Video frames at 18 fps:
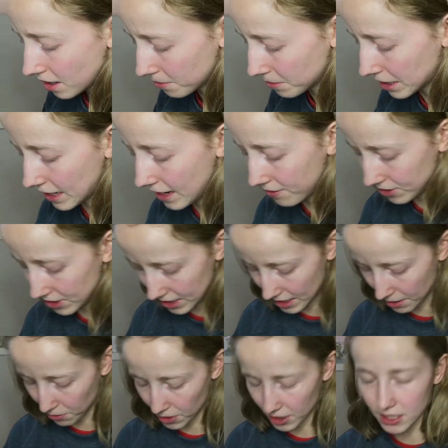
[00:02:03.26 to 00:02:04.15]
I mean, I haven't
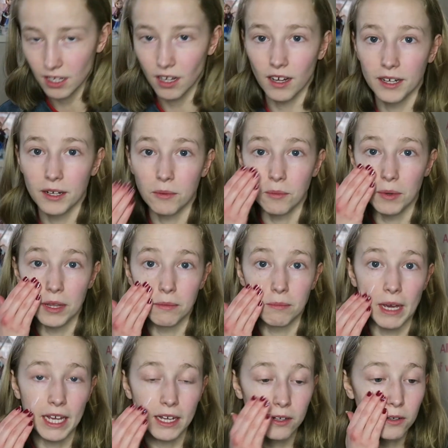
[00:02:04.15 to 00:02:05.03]
seen what it's like with
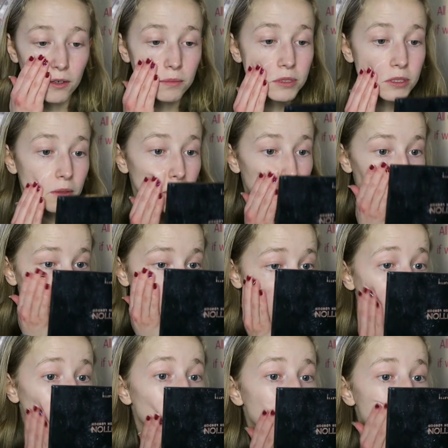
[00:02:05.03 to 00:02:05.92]
makeup, so I don't
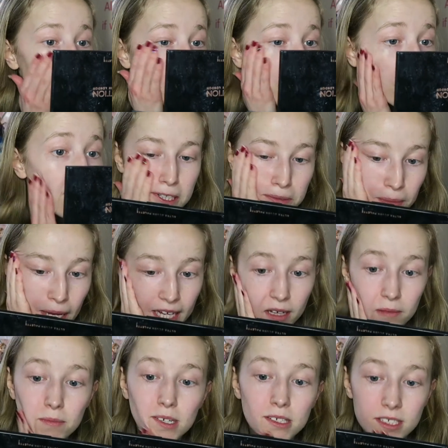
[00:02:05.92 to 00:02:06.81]
know, but it's
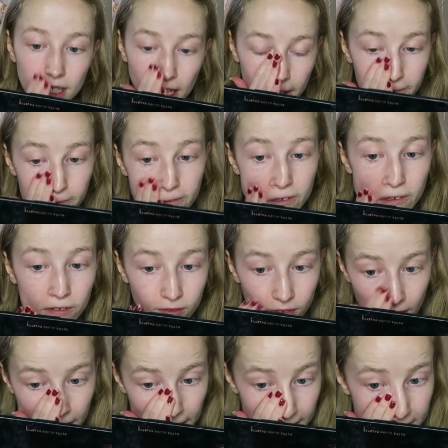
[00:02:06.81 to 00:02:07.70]
making my skin feel
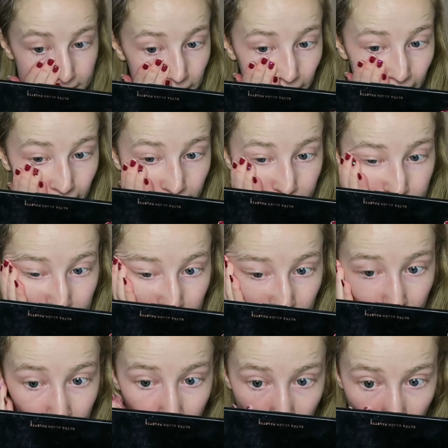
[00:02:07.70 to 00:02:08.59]
really soft.
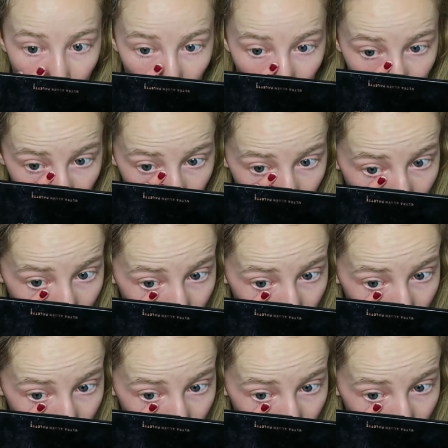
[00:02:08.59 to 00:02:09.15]
And I